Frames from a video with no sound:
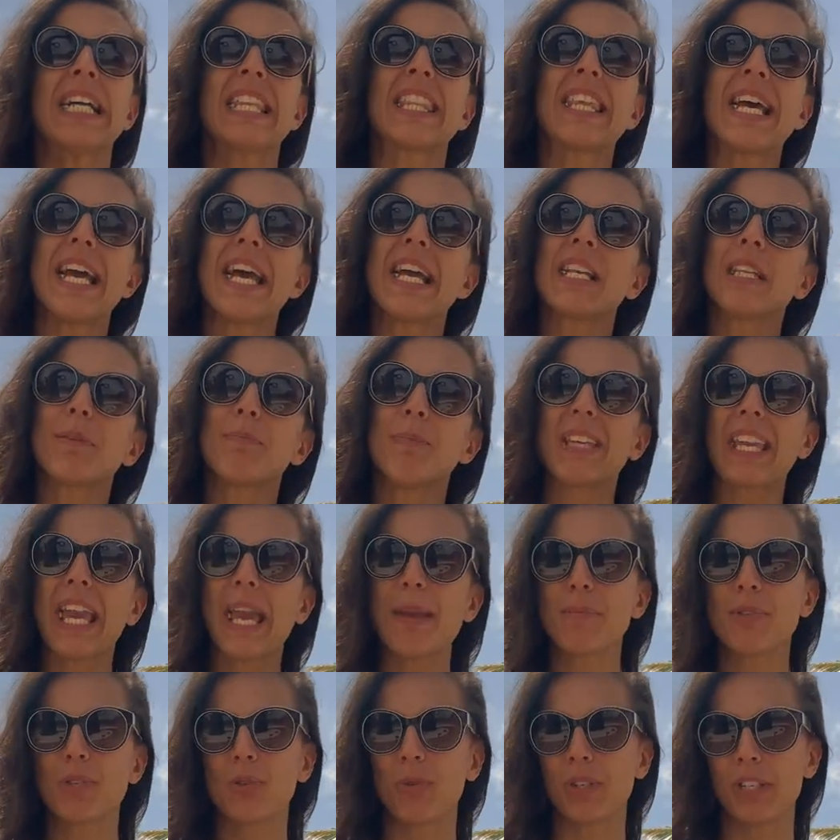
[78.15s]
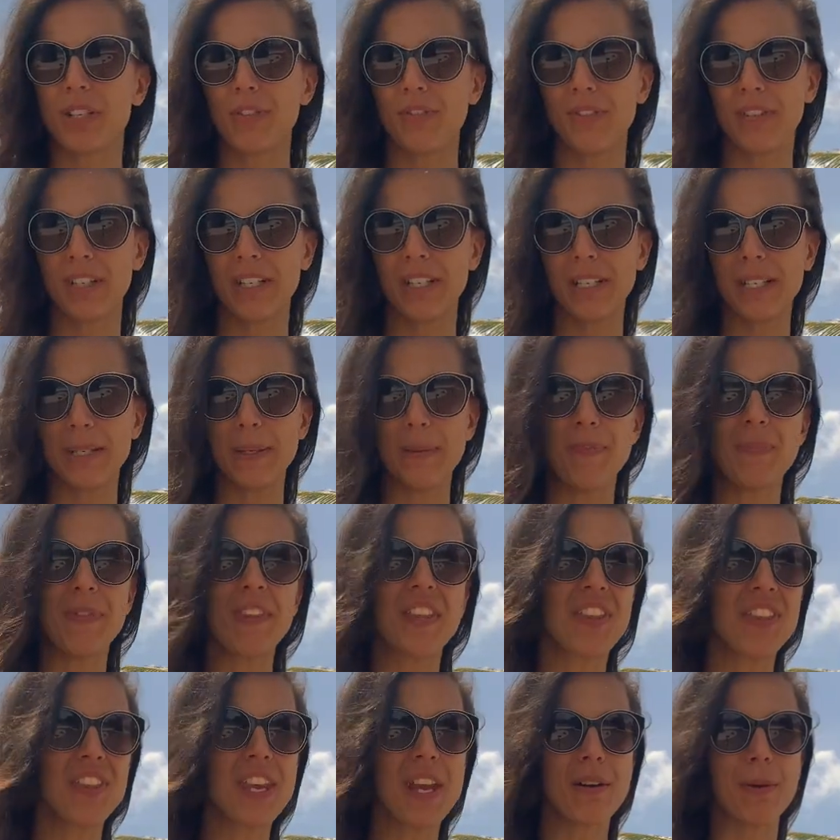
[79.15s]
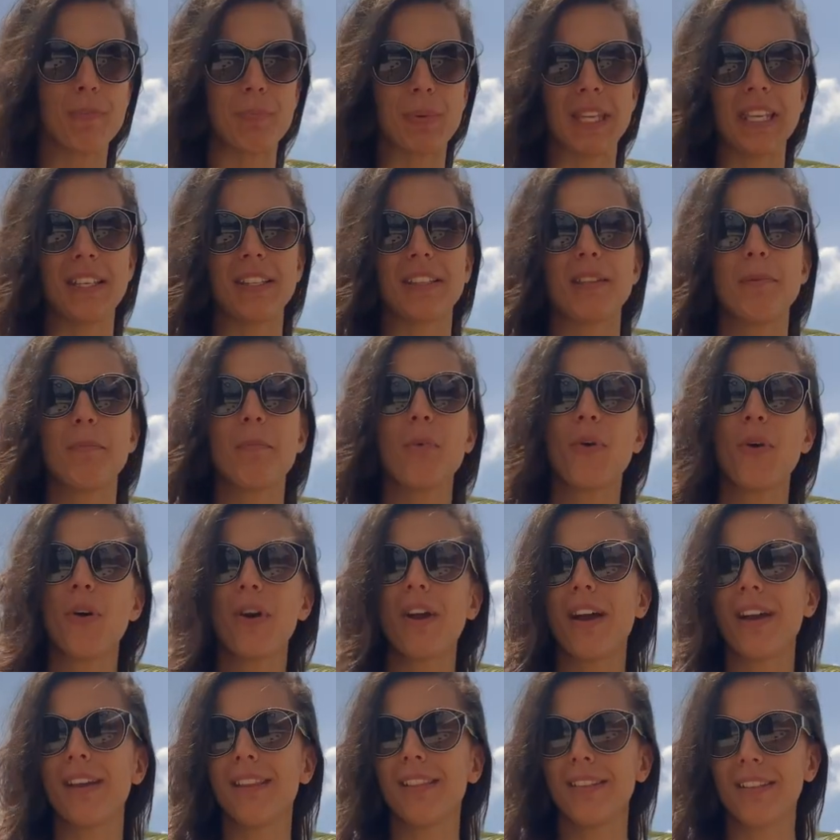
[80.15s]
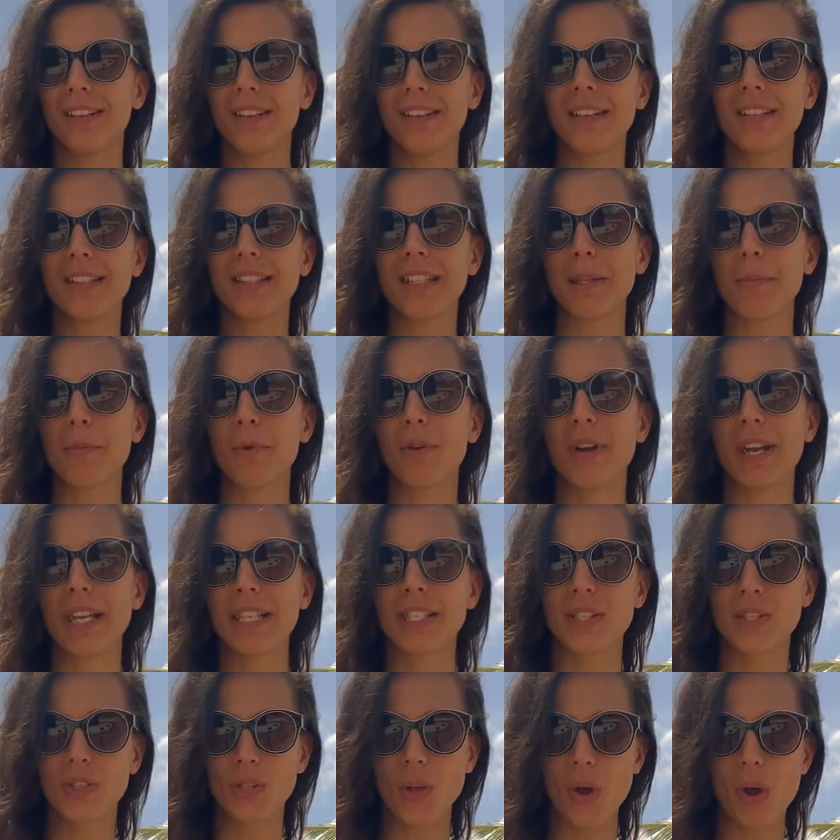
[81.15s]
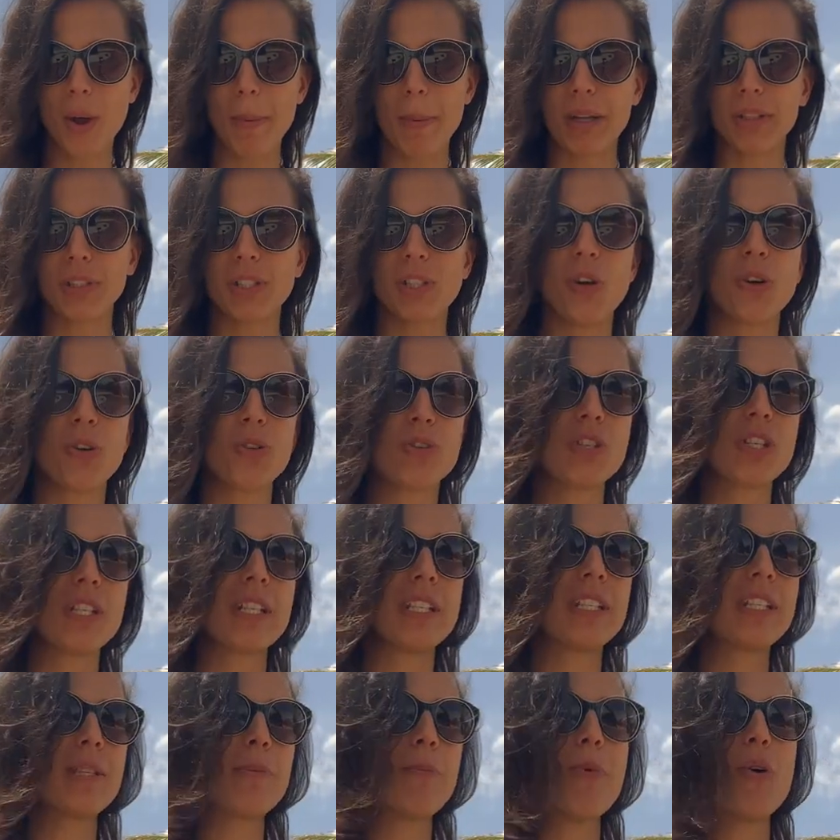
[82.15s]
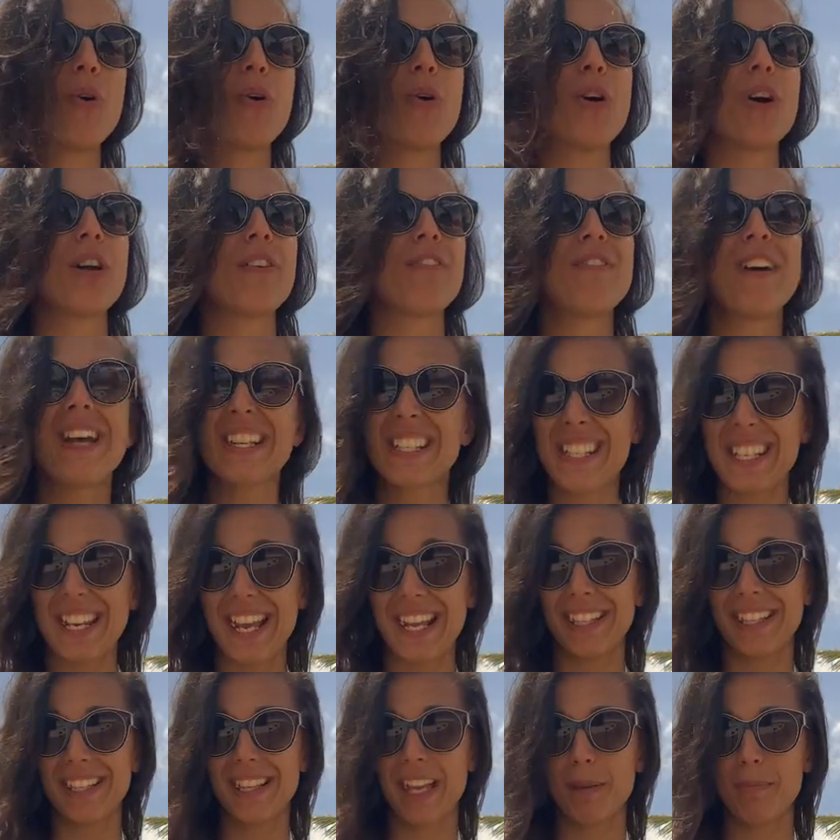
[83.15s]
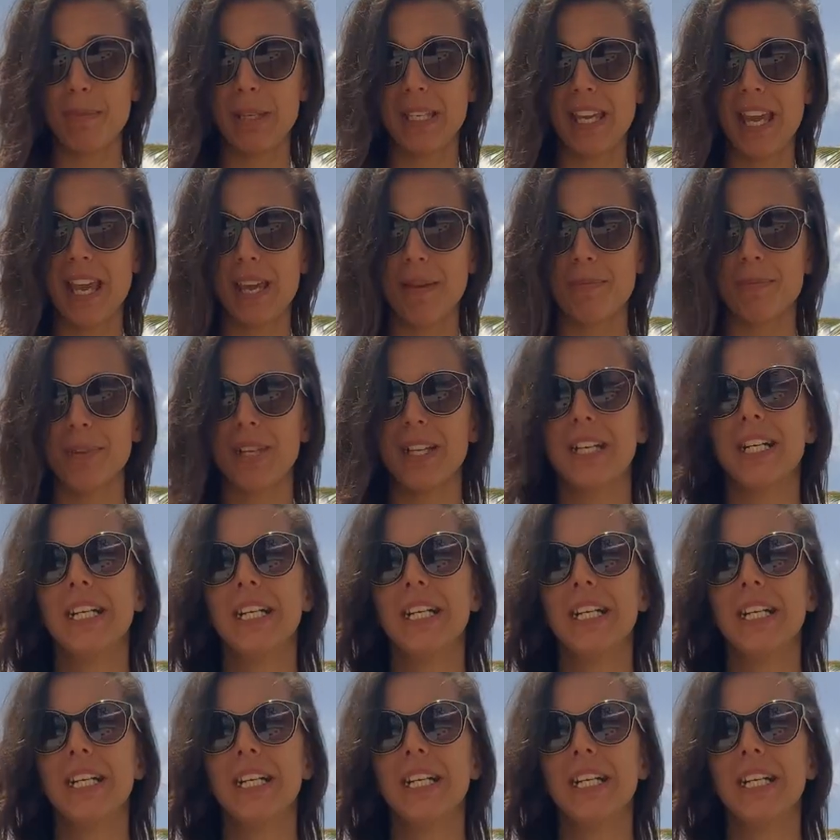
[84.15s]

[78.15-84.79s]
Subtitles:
Then it became sort of a therapy. The more I learned and the more I saw about the ocean, the more fascinated I became.